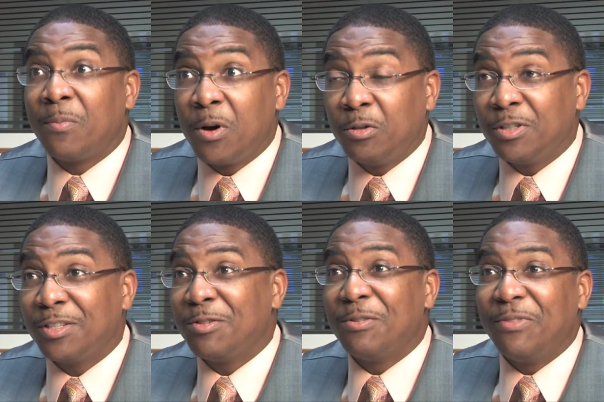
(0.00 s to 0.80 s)
post
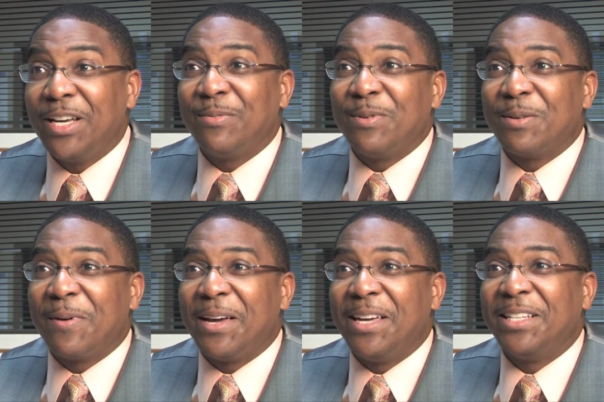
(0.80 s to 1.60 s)
it to a Facebook
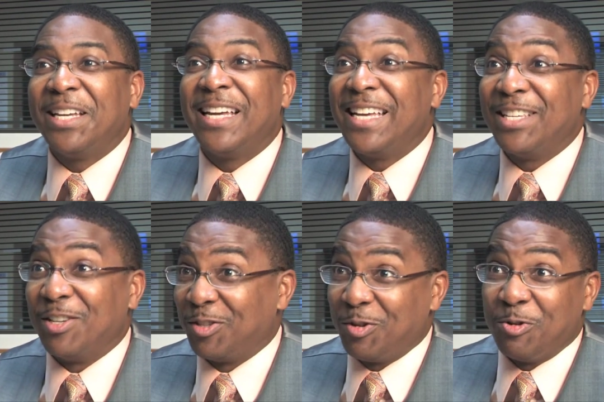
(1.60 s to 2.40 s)
page is
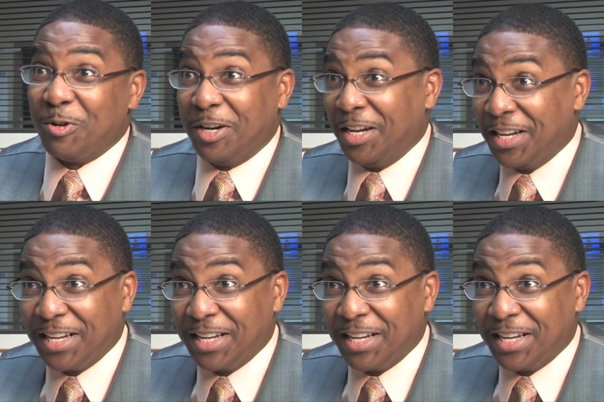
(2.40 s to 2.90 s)
a story.